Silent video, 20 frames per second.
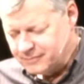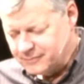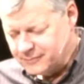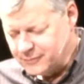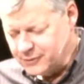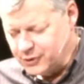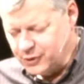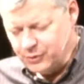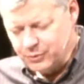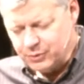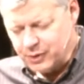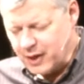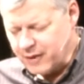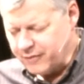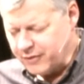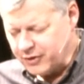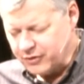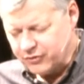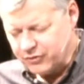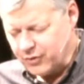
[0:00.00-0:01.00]
You love
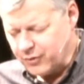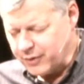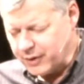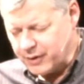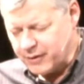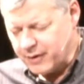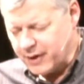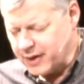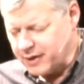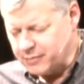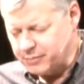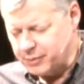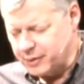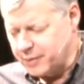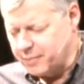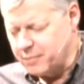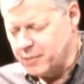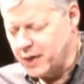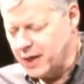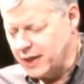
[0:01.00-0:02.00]
us so incredibly
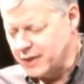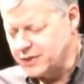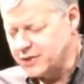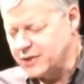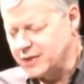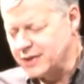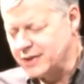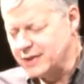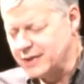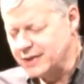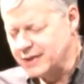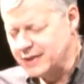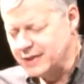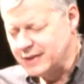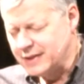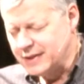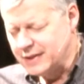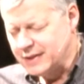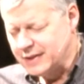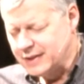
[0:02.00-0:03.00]
much
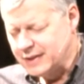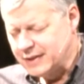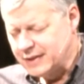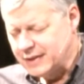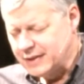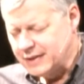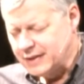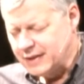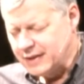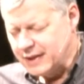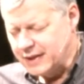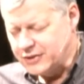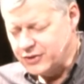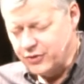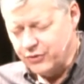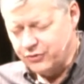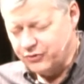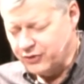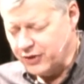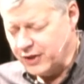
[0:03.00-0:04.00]
that
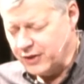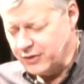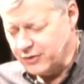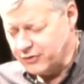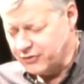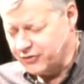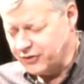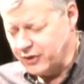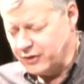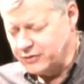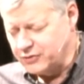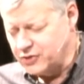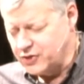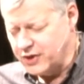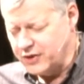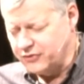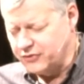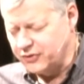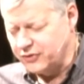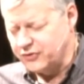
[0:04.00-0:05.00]
you sent your son
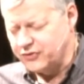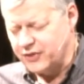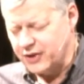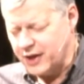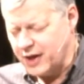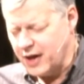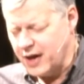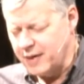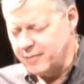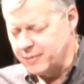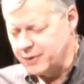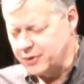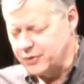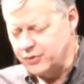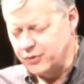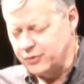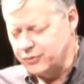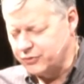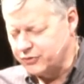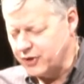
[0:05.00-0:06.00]
Jesus to come and
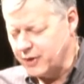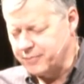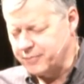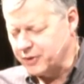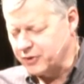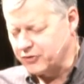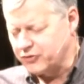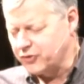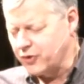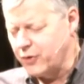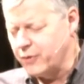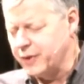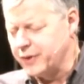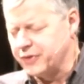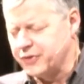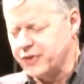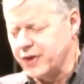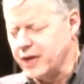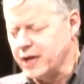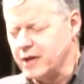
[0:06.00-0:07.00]
do something so
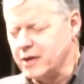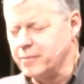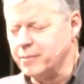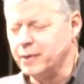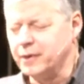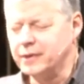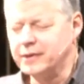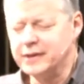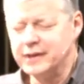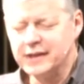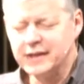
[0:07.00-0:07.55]
unthinkable